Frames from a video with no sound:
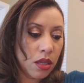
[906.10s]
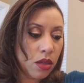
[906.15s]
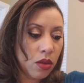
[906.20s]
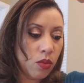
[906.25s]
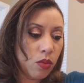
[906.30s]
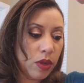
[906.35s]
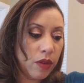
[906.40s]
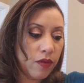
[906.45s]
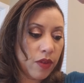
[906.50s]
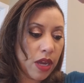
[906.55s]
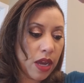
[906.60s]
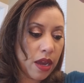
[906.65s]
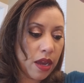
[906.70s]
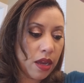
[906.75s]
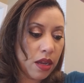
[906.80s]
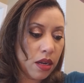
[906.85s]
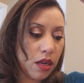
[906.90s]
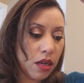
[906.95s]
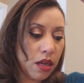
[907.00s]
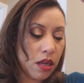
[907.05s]
we've
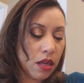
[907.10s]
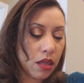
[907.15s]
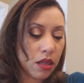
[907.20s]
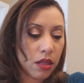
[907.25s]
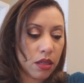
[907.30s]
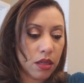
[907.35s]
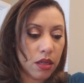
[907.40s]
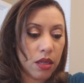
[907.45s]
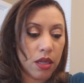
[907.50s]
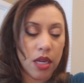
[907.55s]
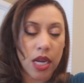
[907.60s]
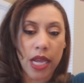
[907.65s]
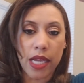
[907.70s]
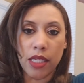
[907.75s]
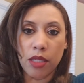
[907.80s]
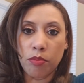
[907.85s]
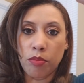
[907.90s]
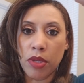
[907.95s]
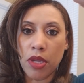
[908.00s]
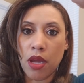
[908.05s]
got a
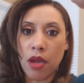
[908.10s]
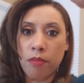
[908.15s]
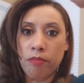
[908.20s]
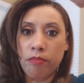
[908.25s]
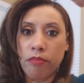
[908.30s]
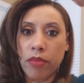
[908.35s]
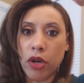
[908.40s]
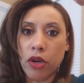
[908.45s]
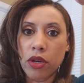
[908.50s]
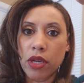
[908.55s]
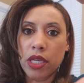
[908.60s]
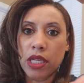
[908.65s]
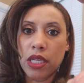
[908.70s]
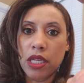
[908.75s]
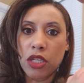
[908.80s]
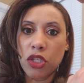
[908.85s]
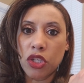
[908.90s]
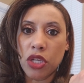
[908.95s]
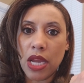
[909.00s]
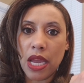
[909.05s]
nice plum
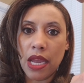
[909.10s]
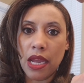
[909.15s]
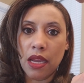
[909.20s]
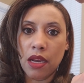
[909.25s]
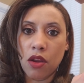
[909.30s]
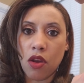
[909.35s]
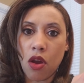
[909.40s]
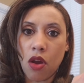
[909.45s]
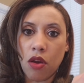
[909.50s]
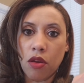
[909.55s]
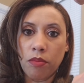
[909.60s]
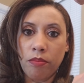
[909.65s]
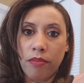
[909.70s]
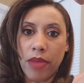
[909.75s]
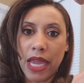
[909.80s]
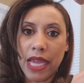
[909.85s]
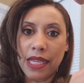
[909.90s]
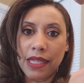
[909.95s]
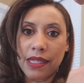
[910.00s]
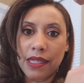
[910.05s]
burgundy shade called
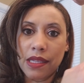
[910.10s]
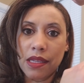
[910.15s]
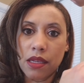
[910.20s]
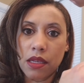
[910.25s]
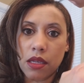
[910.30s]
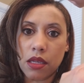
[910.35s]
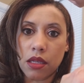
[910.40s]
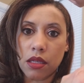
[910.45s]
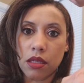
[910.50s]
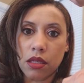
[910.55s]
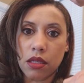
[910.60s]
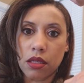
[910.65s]
Basic,